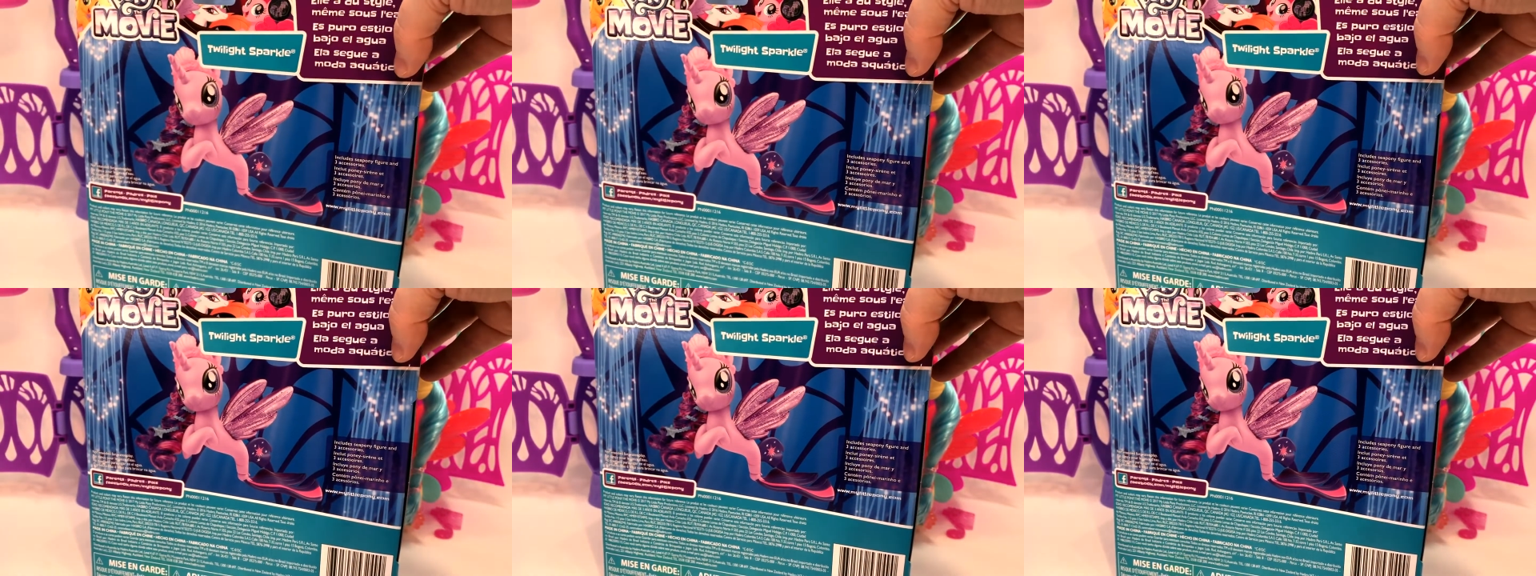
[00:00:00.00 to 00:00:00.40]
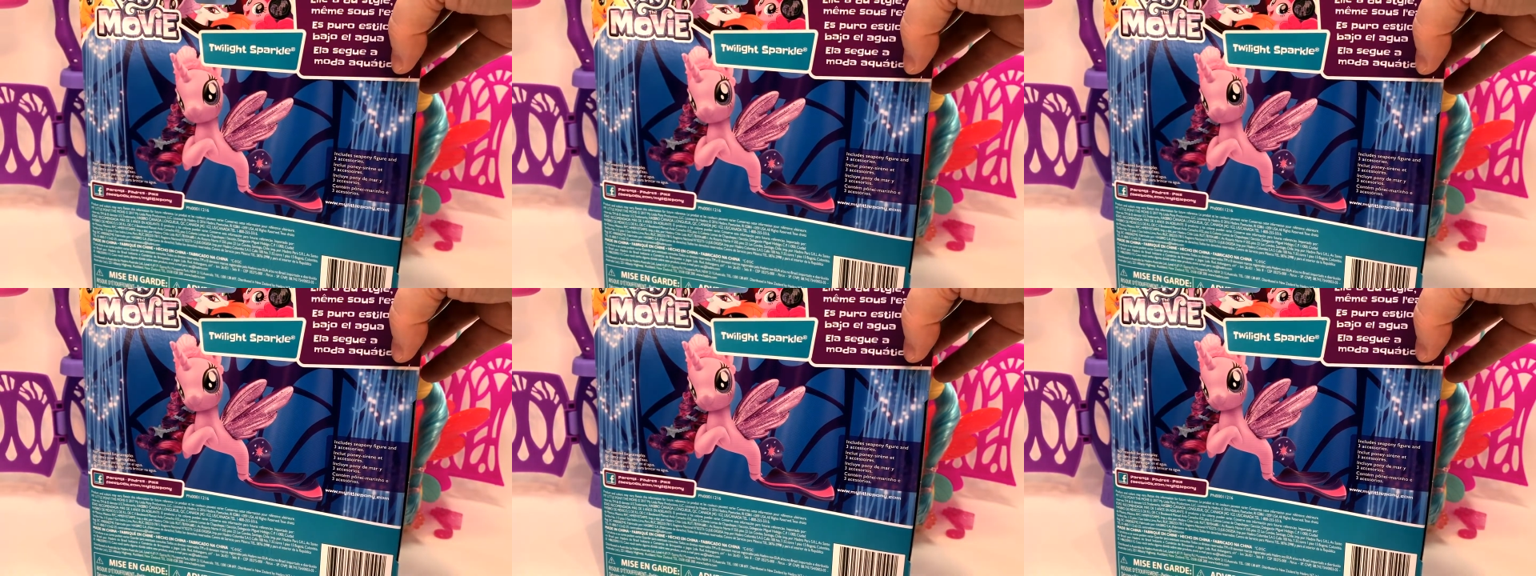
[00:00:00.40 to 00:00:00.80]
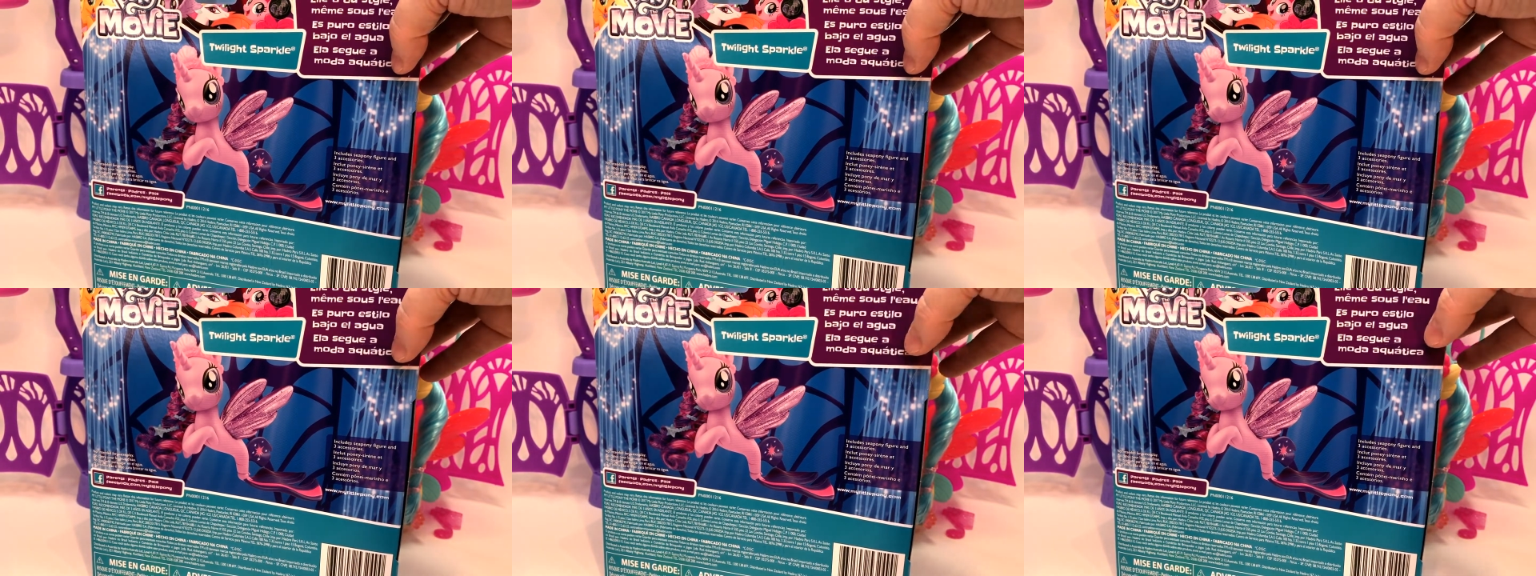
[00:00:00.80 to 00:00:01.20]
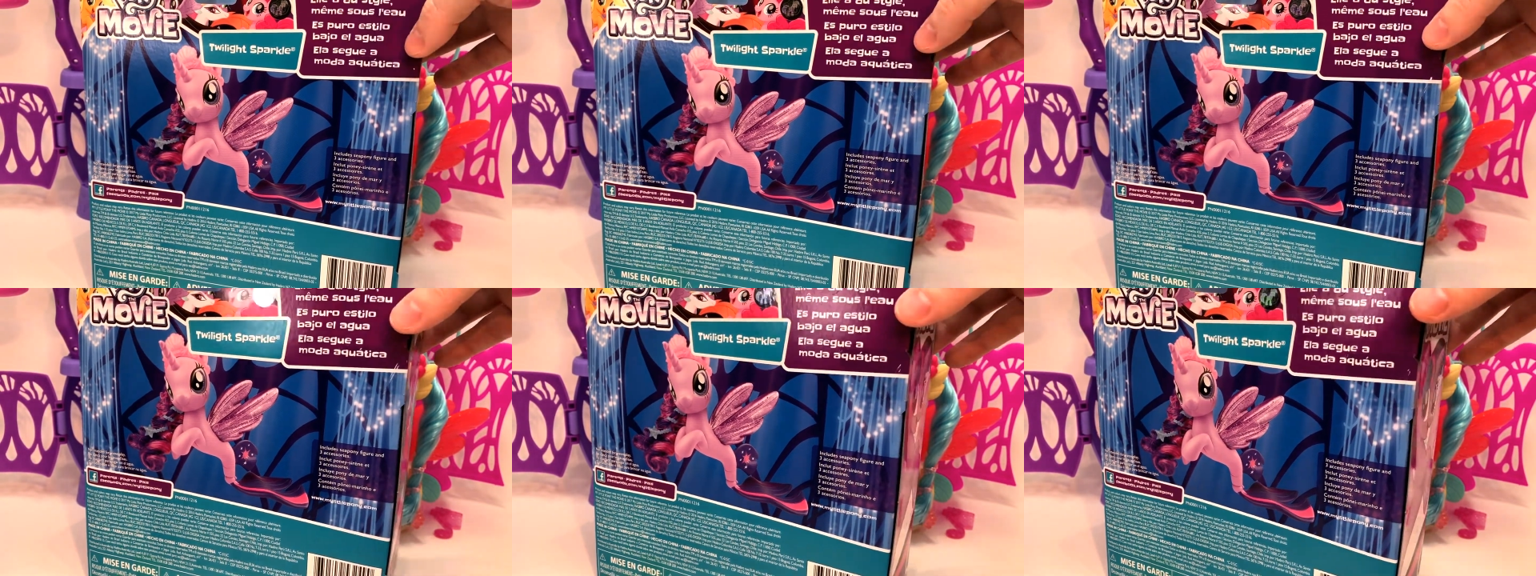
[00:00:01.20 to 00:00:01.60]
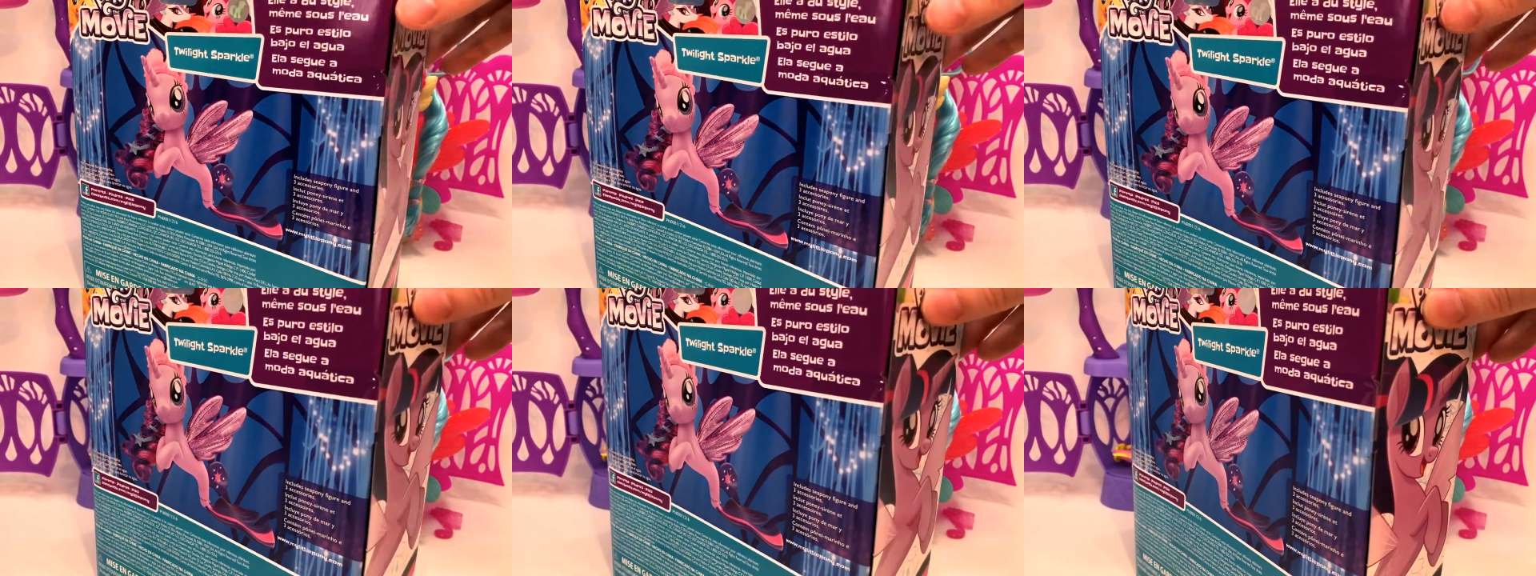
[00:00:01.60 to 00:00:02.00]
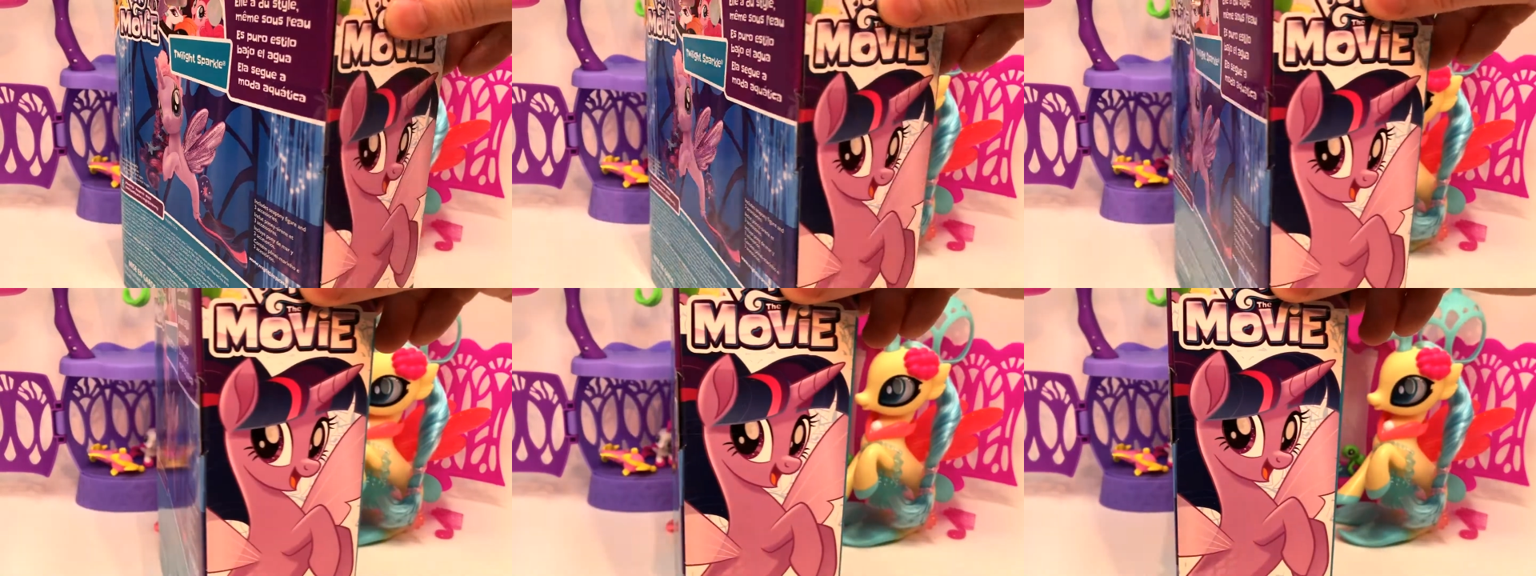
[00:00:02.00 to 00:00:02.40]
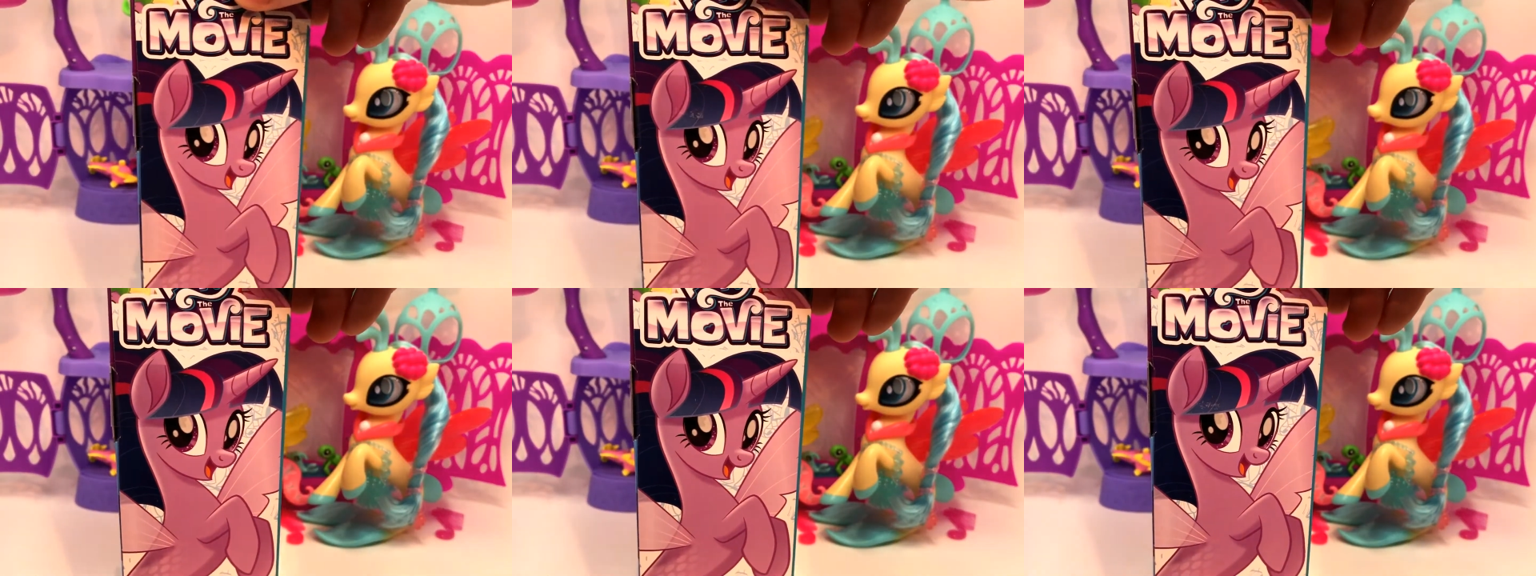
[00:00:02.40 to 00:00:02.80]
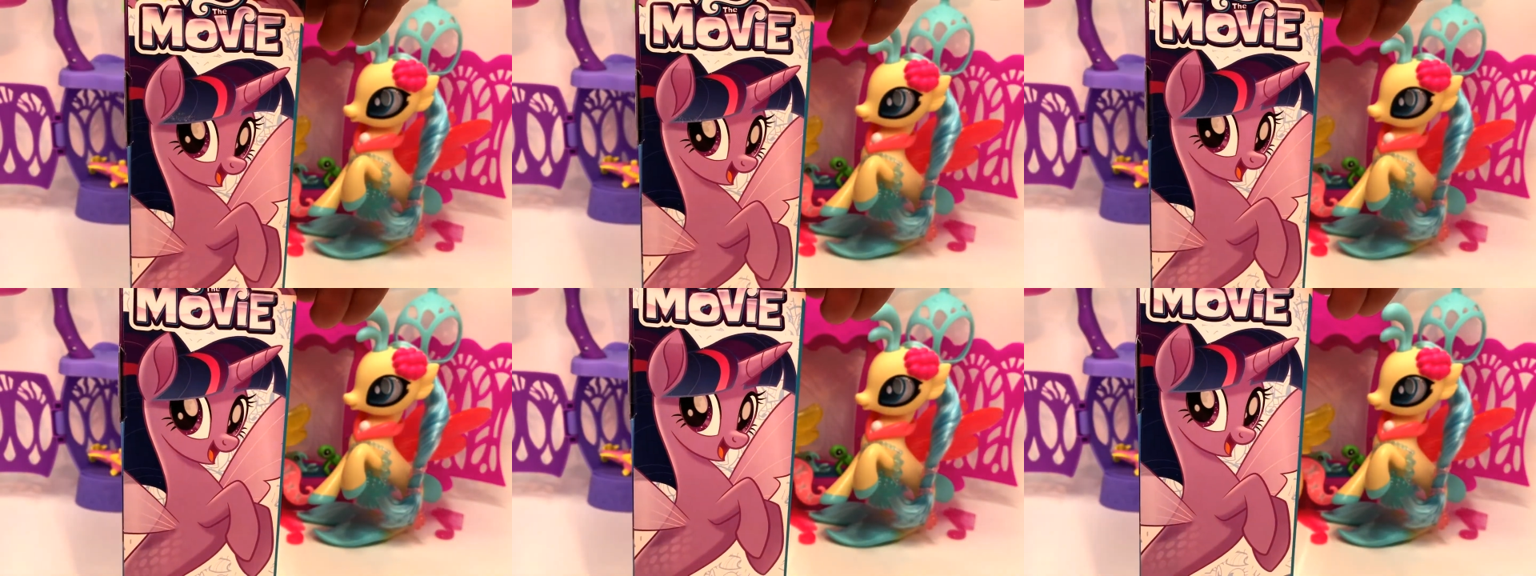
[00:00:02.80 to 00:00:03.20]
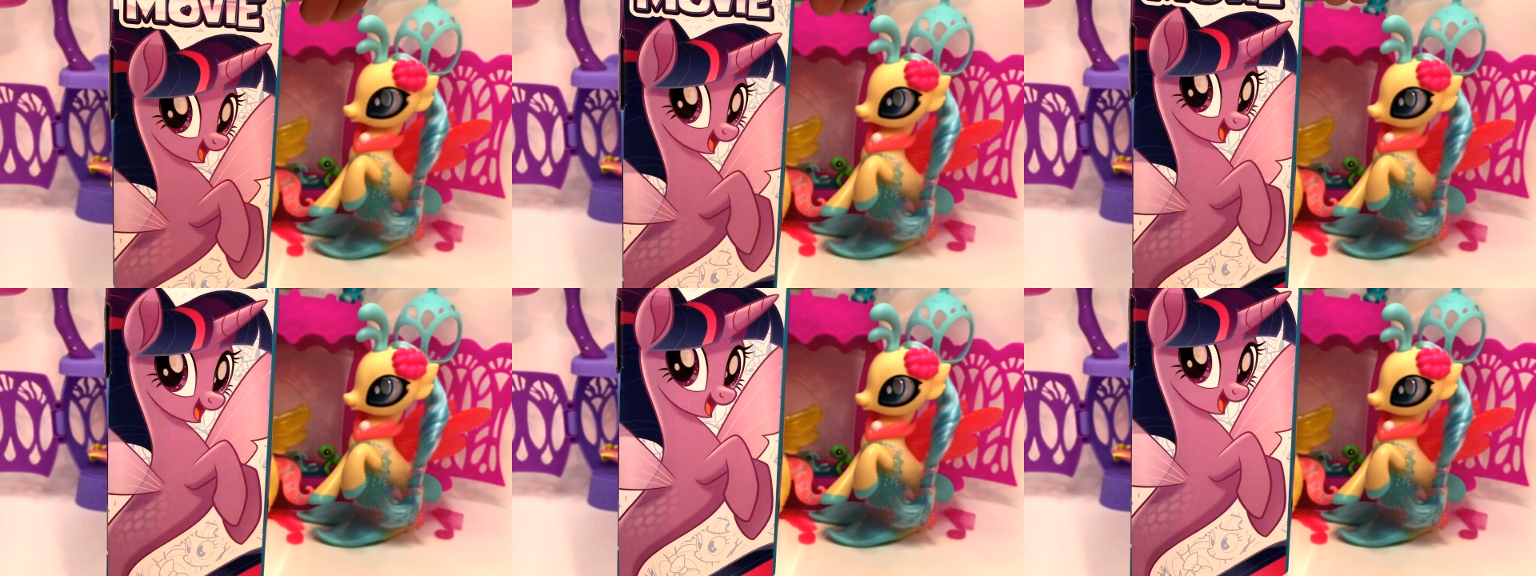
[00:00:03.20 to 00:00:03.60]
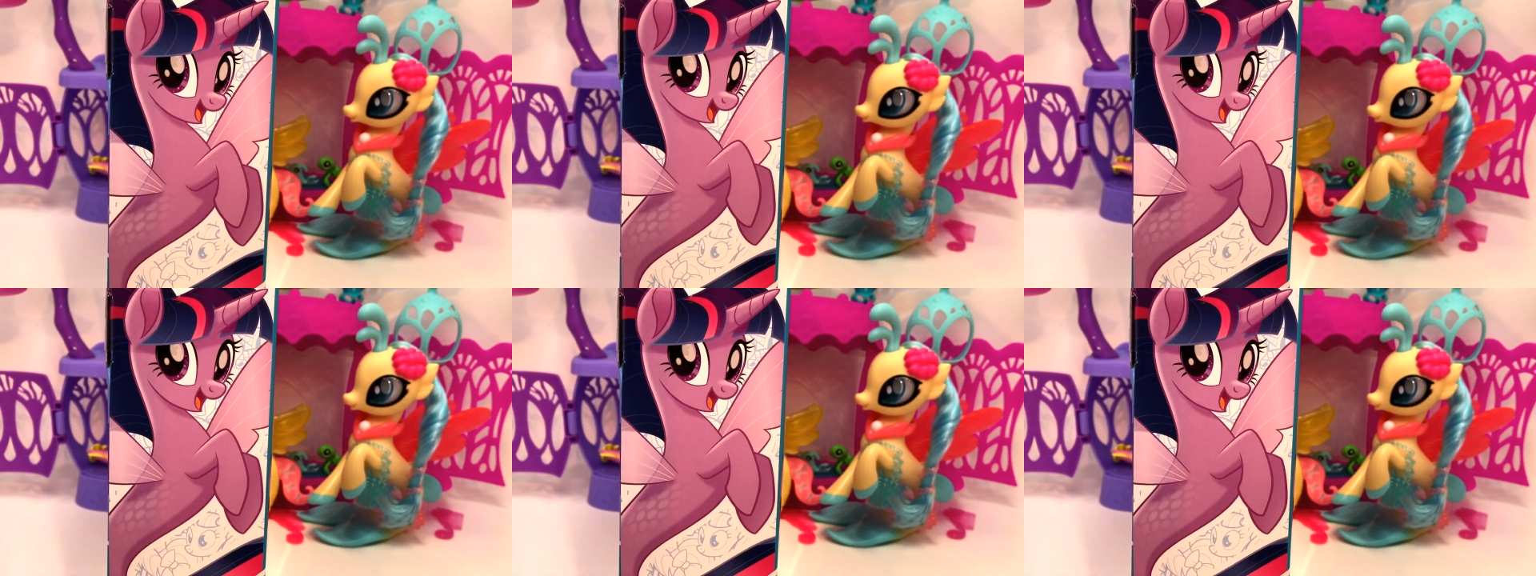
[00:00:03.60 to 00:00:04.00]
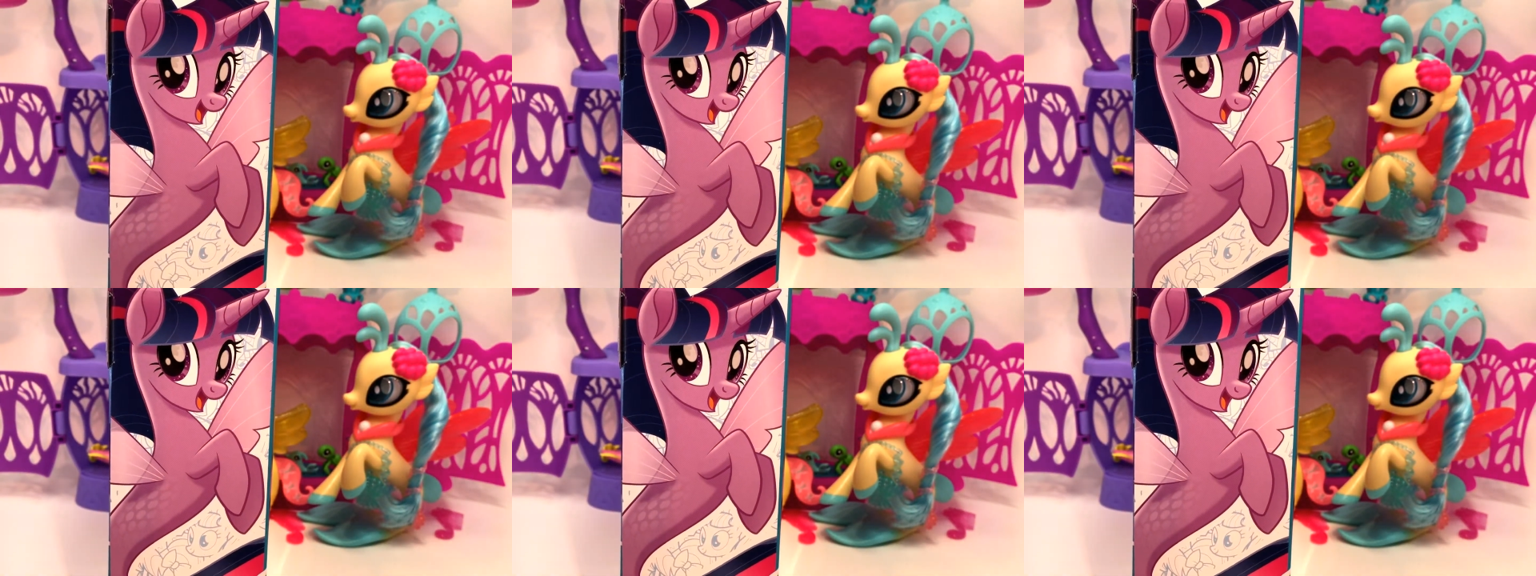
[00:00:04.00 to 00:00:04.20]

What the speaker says: No face is visible, so there are no lips to read.